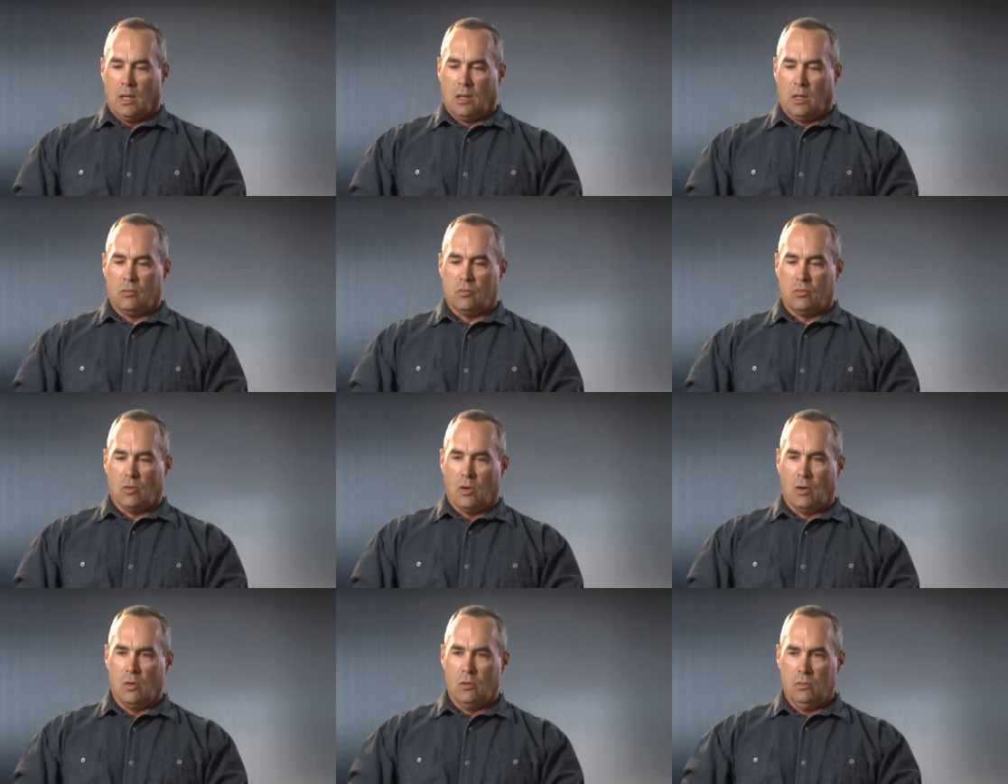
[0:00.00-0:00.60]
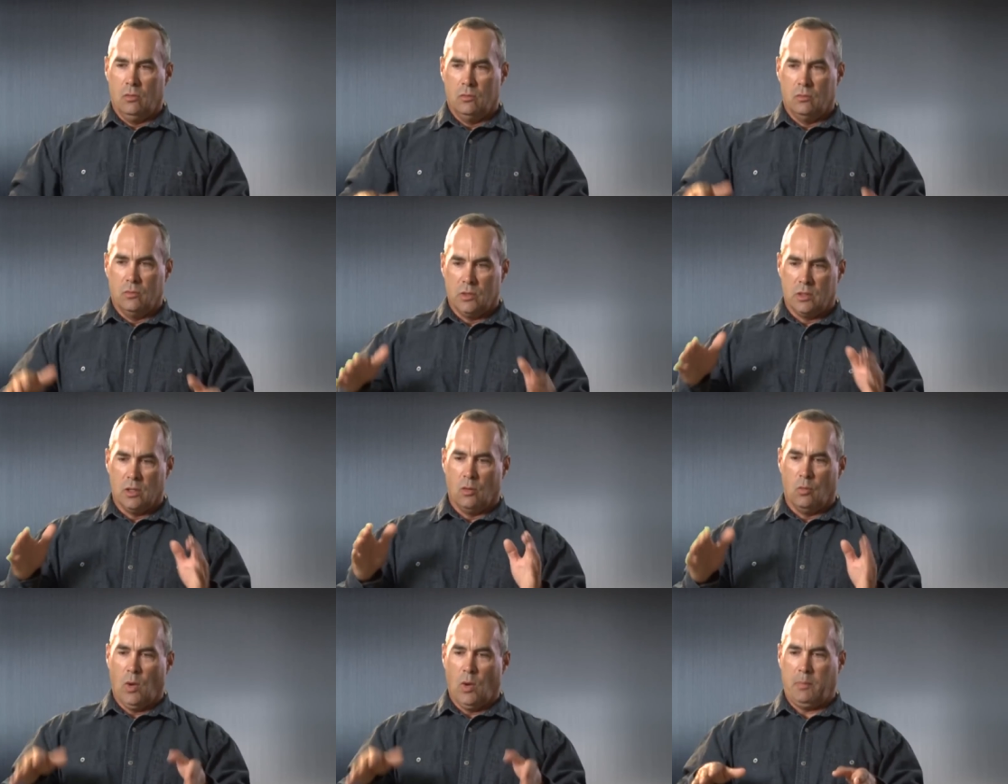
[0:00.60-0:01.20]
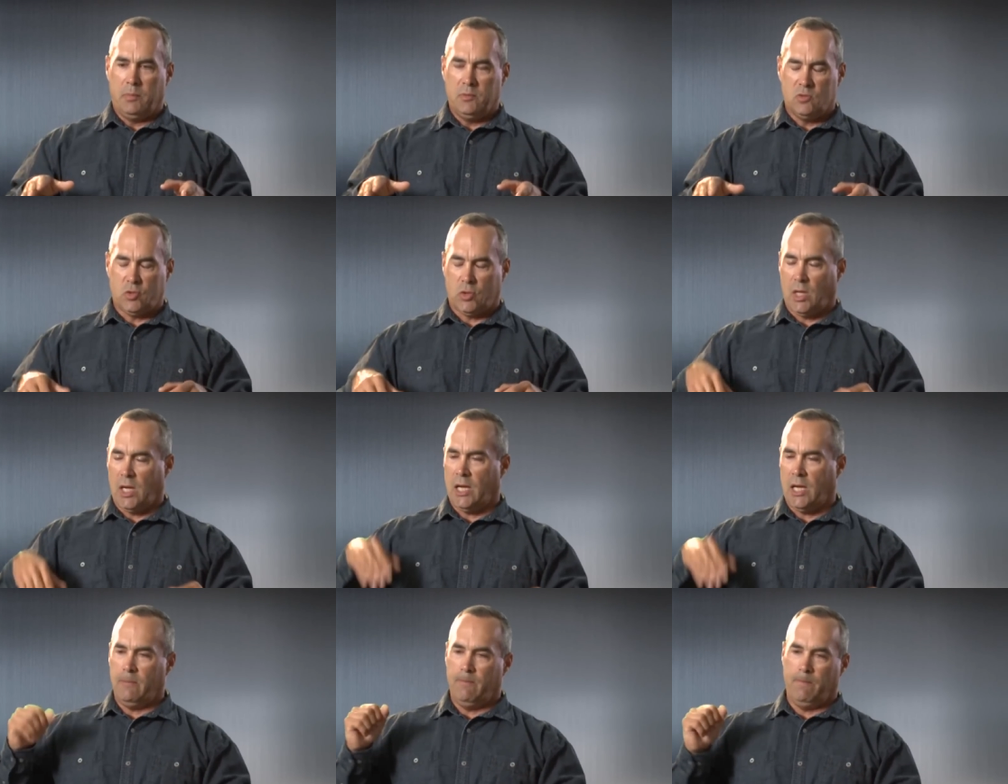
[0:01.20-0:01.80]
and so we go weapons
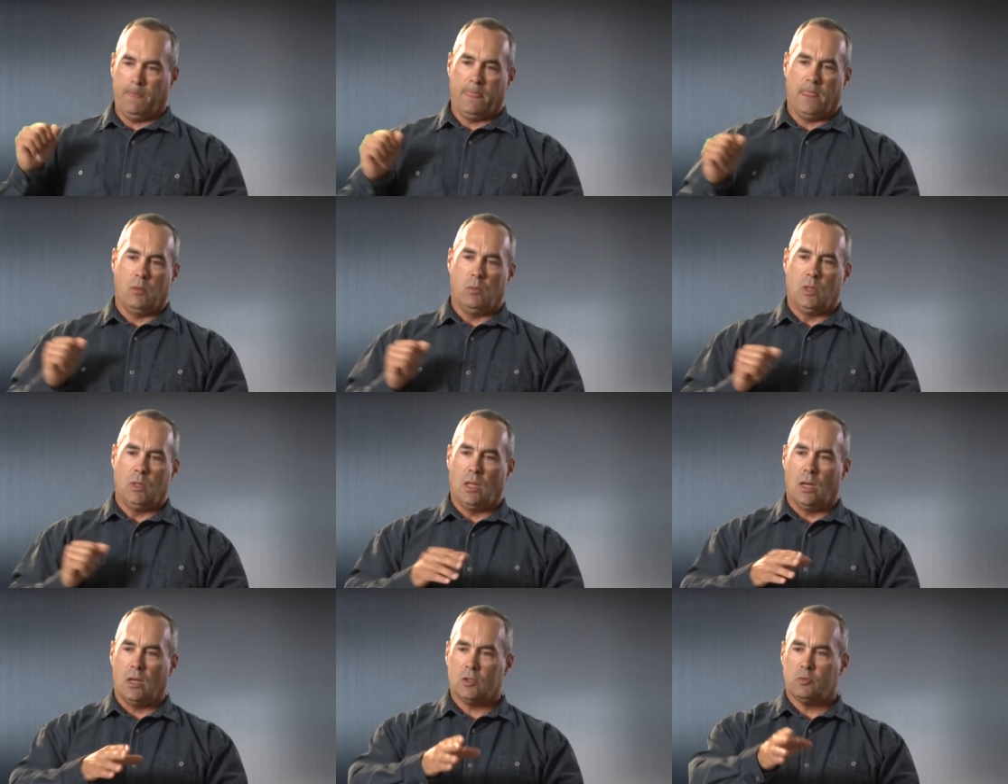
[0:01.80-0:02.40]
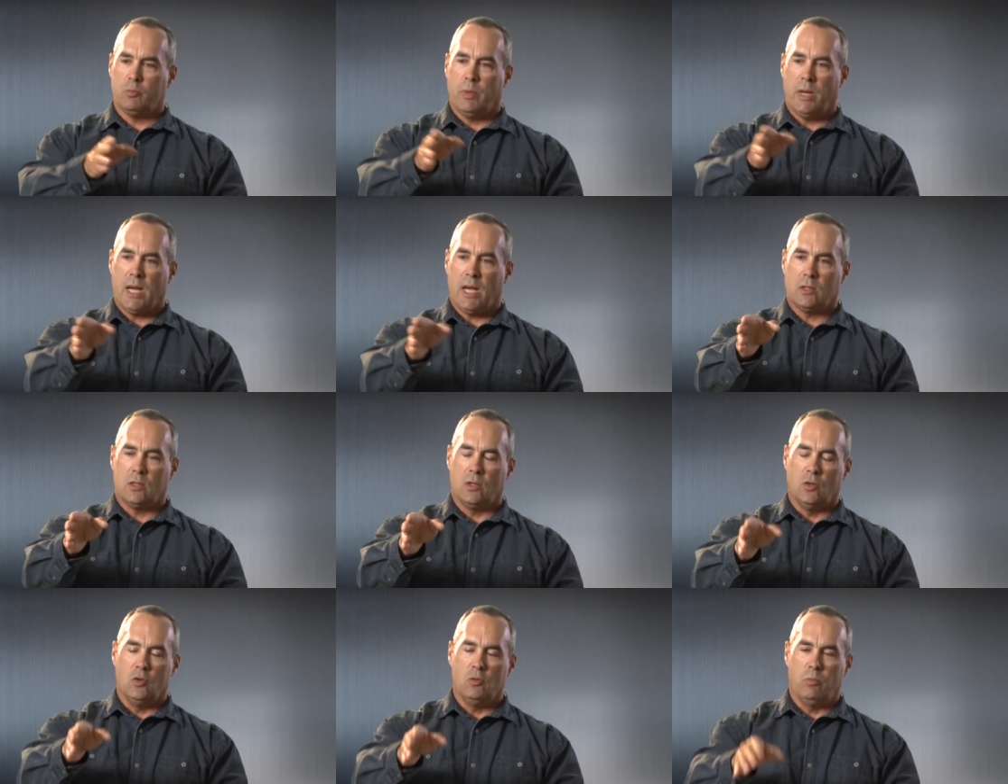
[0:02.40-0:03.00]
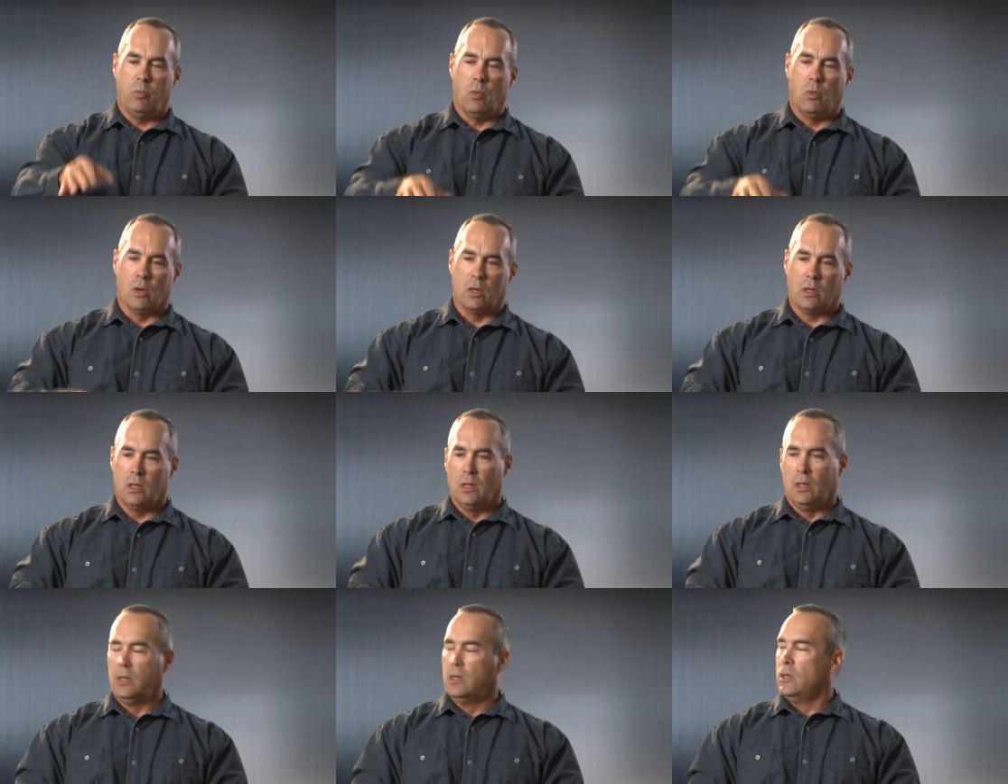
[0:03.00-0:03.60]
tight, and we launch back to Newport.